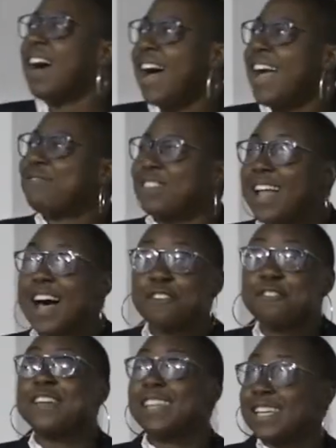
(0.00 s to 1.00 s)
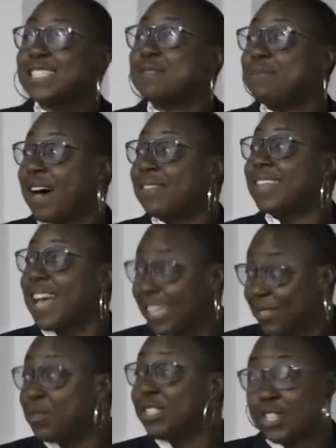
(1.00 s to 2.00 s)
I have a lot of feelings about that.
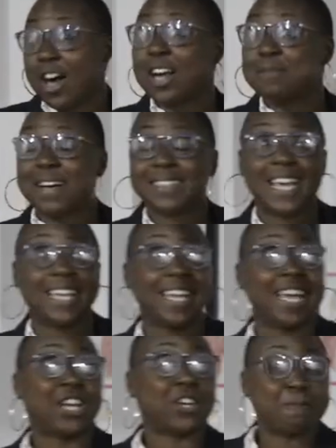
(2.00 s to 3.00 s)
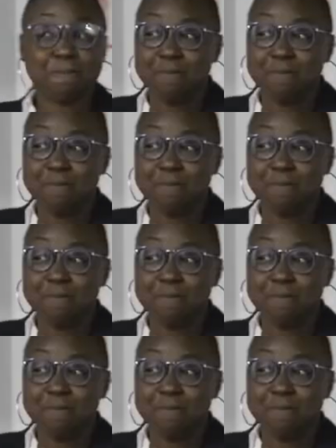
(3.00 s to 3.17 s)
We can talk about that later.